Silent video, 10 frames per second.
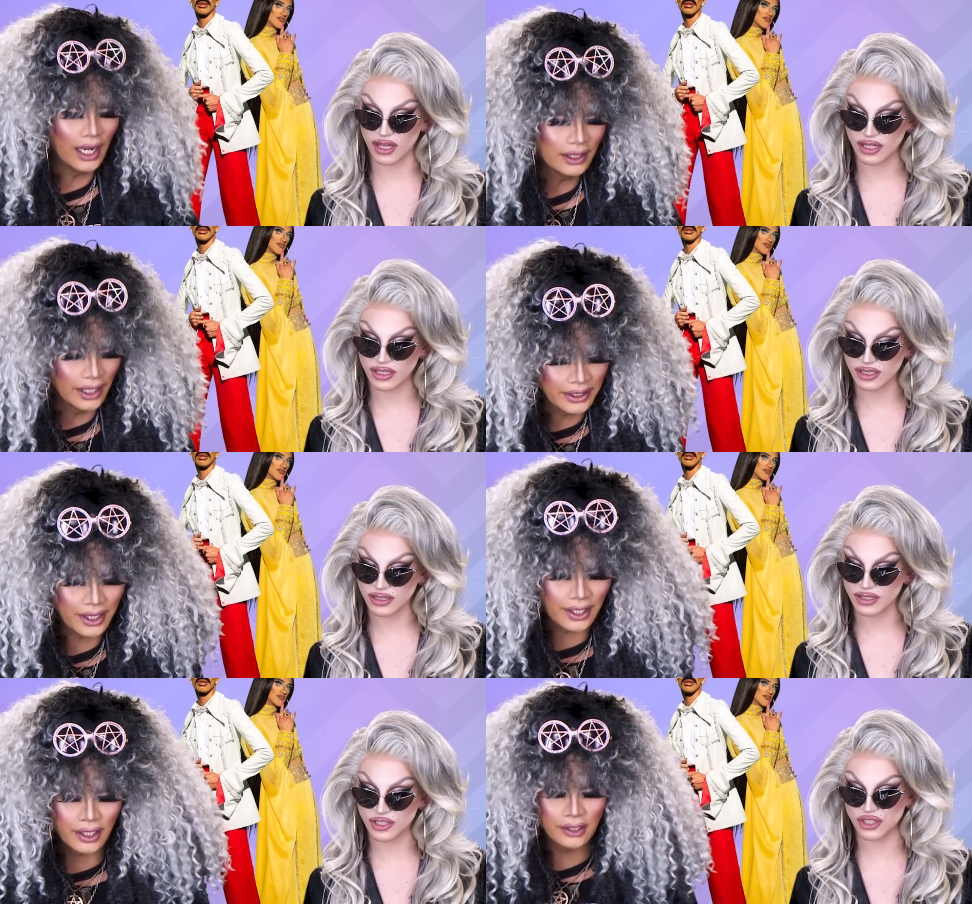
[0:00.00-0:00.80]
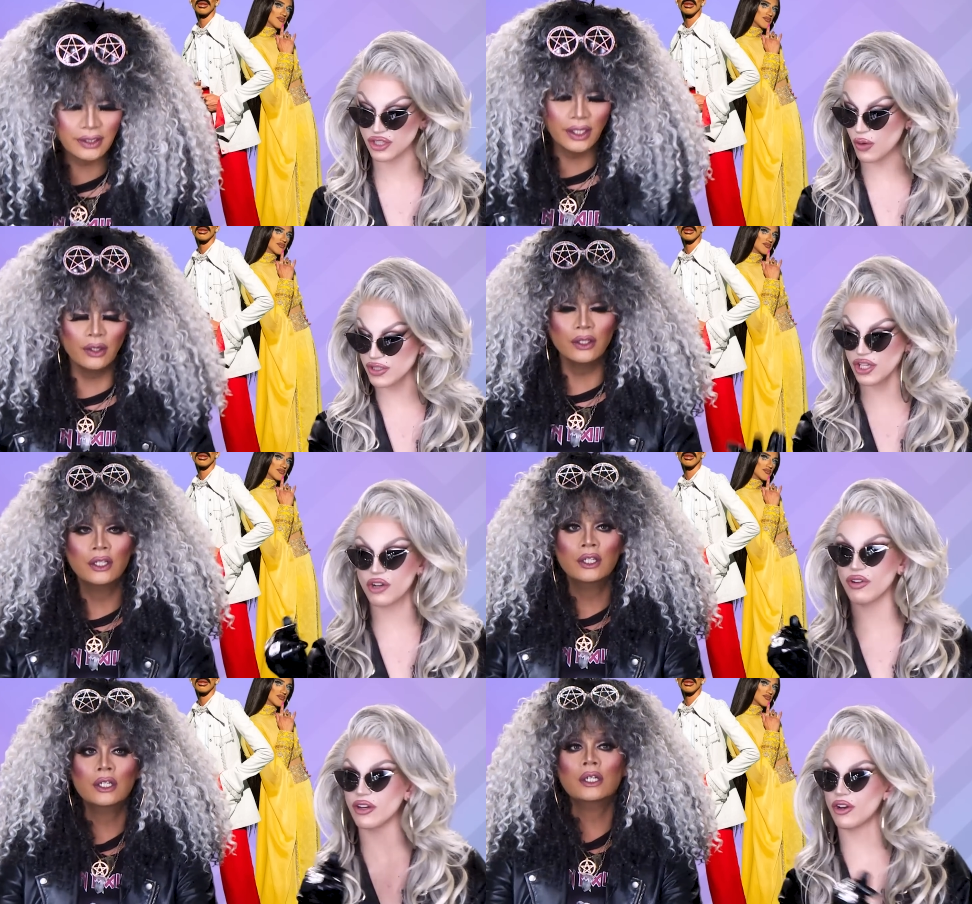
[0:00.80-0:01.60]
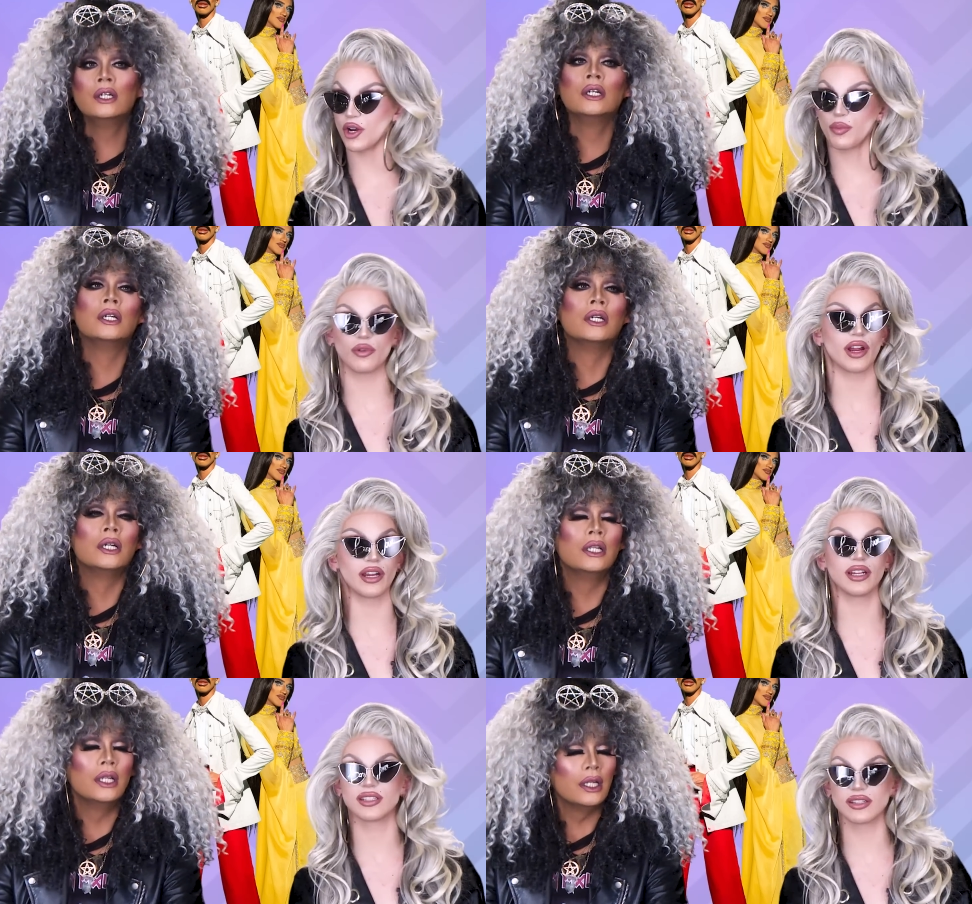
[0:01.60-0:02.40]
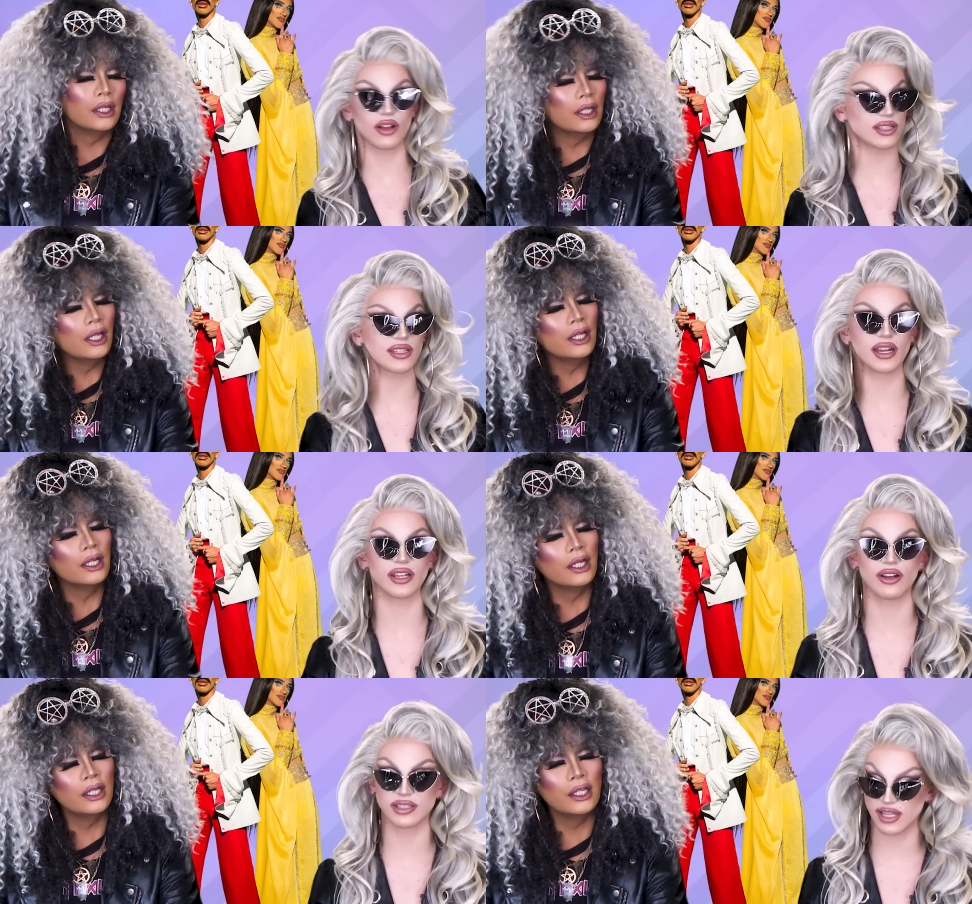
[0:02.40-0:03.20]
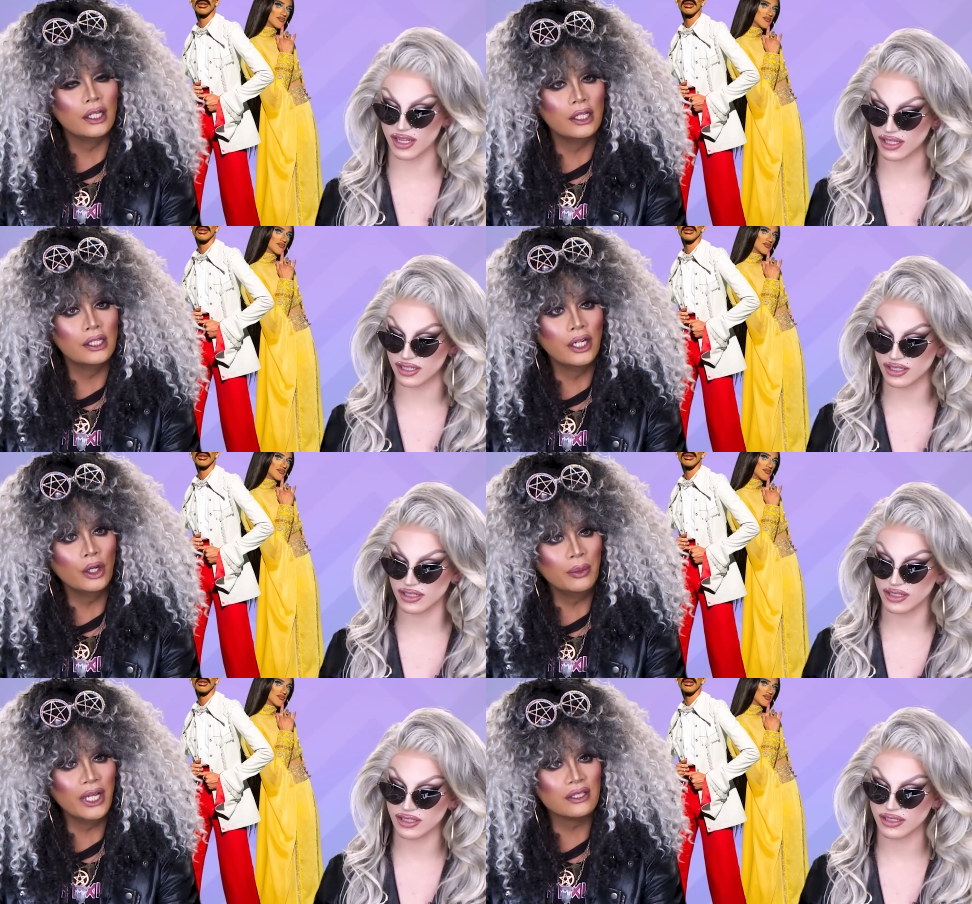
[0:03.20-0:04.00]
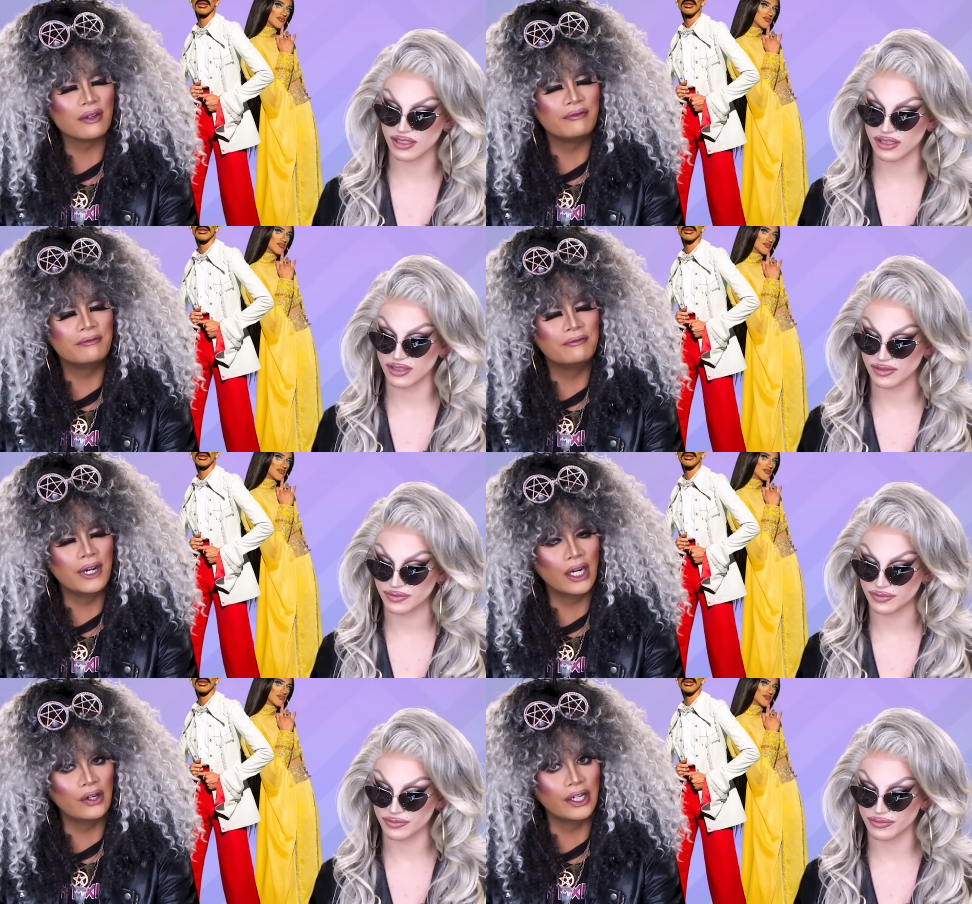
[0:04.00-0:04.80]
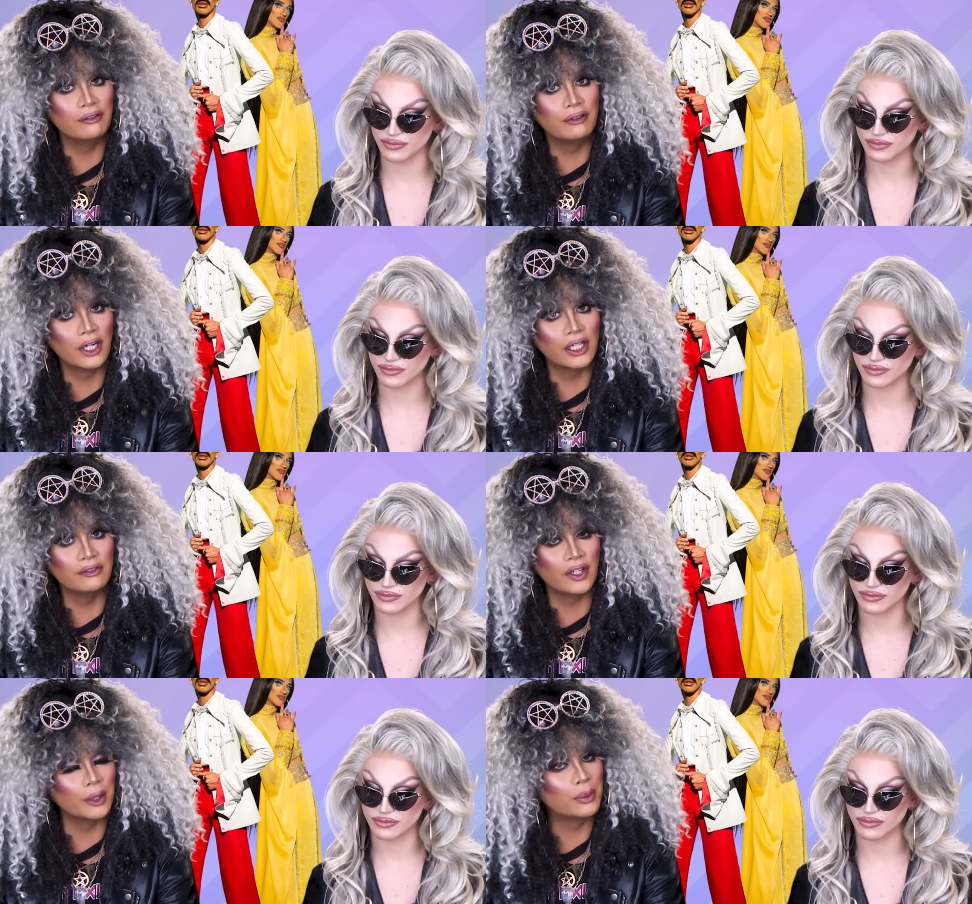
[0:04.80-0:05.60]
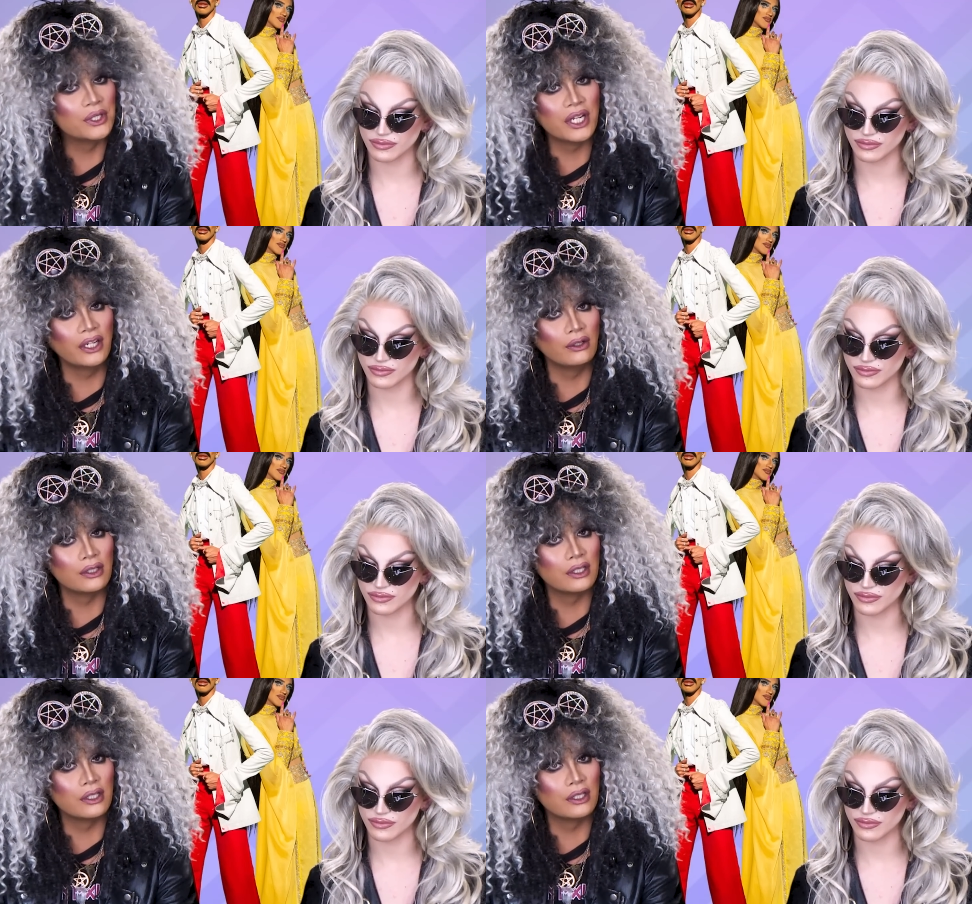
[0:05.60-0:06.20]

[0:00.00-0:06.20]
Speaker 1: I like
Speaker 2: it. No yeah. one's gonna rain on her parade. It's all sunny all day. Naomi
Speaker 1: has a very, very, very particular